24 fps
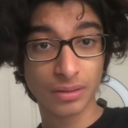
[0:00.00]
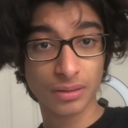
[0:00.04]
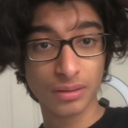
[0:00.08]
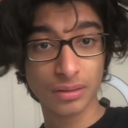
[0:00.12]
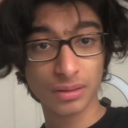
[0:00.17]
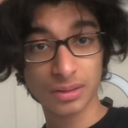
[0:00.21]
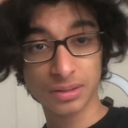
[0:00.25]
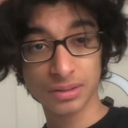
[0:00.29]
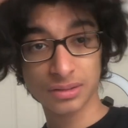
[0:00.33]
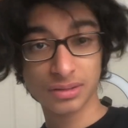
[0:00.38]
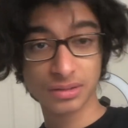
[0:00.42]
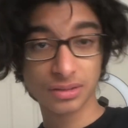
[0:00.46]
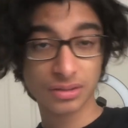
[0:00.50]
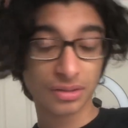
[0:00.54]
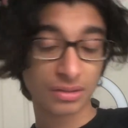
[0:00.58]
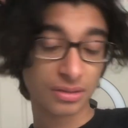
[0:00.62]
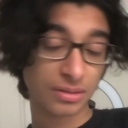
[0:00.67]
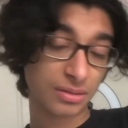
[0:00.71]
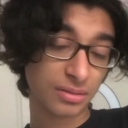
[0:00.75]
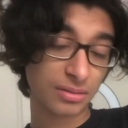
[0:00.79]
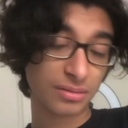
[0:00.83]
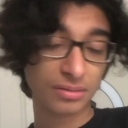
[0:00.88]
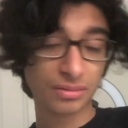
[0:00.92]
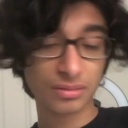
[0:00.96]
it's
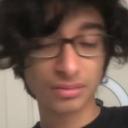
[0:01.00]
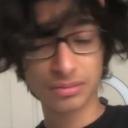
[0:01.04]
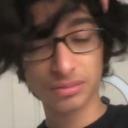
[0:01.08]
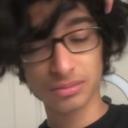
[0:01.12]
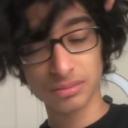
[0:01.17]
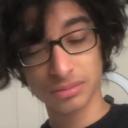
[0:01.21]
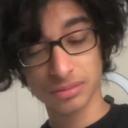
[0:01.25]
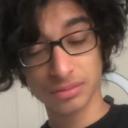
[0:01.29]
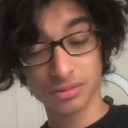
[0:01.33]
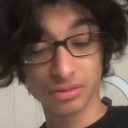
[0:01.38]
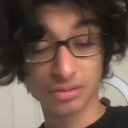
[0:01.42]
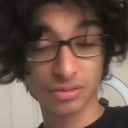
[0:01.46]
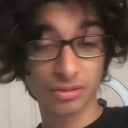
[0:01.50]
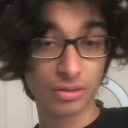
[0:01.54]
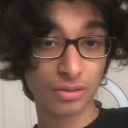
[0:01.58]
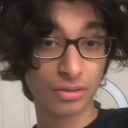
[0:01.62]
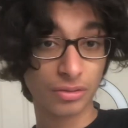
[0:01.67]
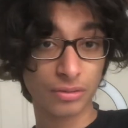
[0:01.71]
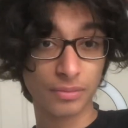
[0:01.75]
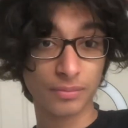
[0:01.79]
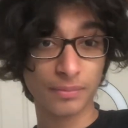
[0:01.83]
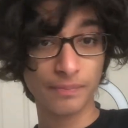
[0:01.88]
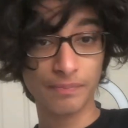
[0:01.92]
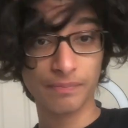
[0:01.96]
just
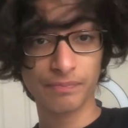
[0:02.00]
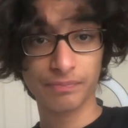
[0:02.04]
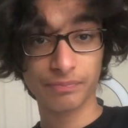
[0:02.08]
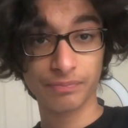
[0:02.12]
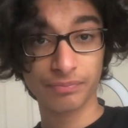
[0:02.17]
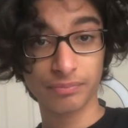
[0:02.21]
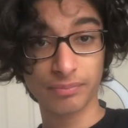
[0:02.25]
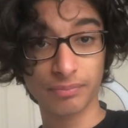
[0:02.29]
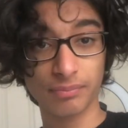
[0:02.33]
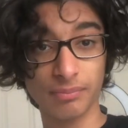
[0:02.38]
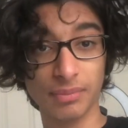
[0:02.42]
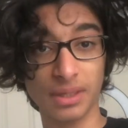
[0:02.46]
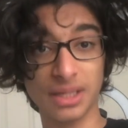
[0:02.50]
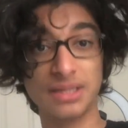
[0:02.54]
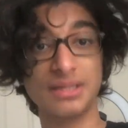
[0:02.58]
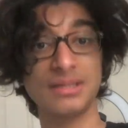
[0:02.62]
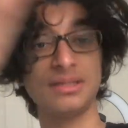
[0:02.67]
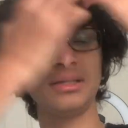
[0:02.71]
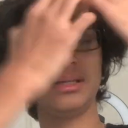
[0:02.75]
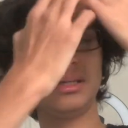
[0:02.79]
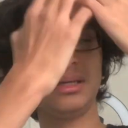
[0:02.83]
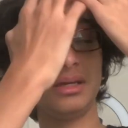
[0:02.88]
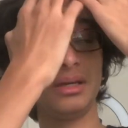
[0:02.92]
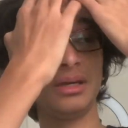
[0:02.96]
so
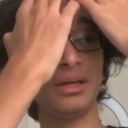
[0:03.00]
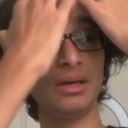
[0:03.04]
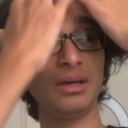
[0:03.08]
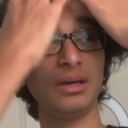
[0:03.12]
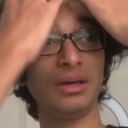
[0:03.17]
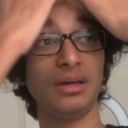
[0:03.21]
messy.